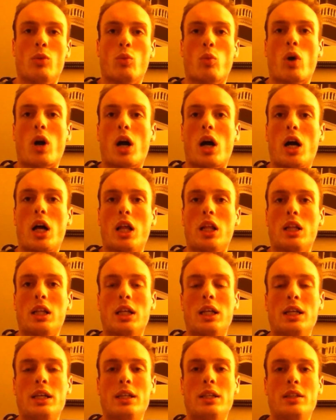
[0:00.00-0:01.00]
While
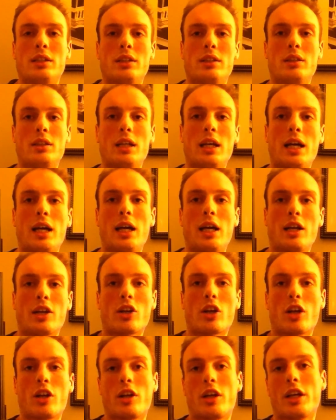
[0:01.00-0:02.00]

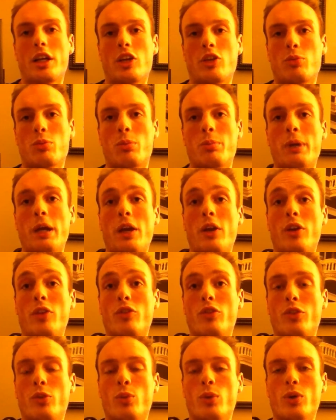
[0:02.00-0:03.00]
preparing
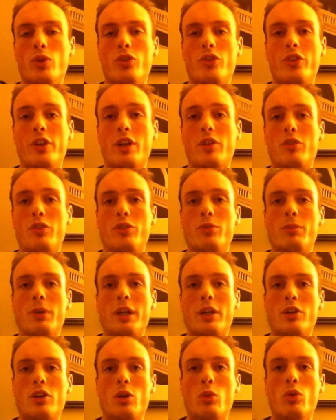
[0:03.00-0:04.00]
for the world's toughest
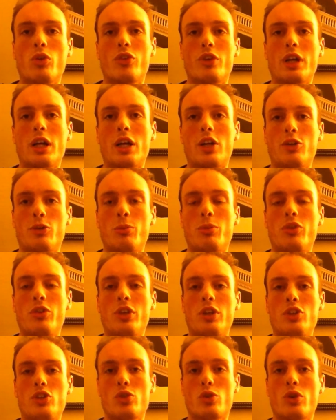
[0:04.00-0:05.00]
mudder, I wasn't
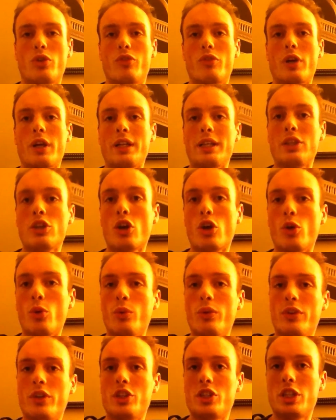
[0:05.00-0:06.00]
100% sure if I'd go
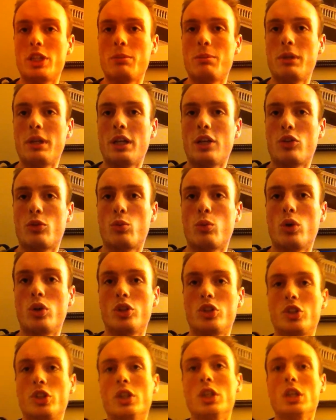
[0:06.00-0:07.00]
with a GPS
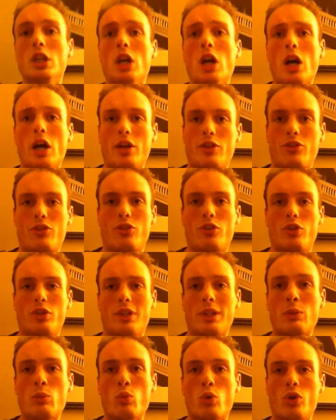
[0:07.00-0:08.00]
watch. I
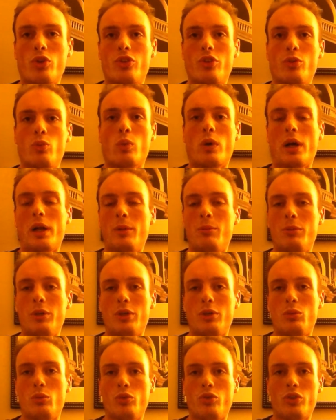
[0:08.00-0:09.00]
certainly wanted one
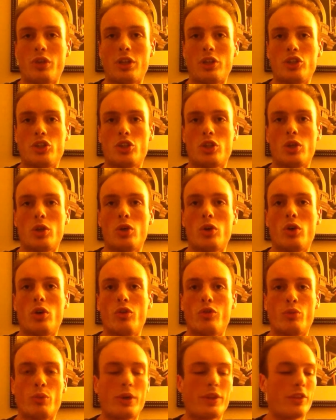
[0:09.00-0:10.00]
but was unsure
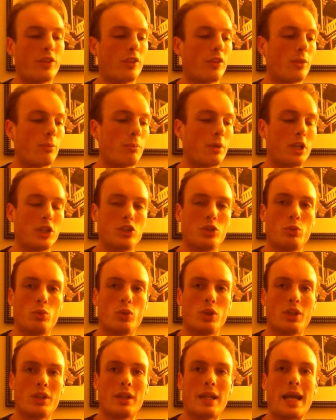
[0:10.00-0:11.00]
of whether the budget
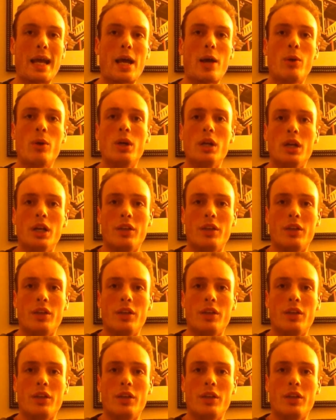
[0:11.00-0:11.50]
would allow.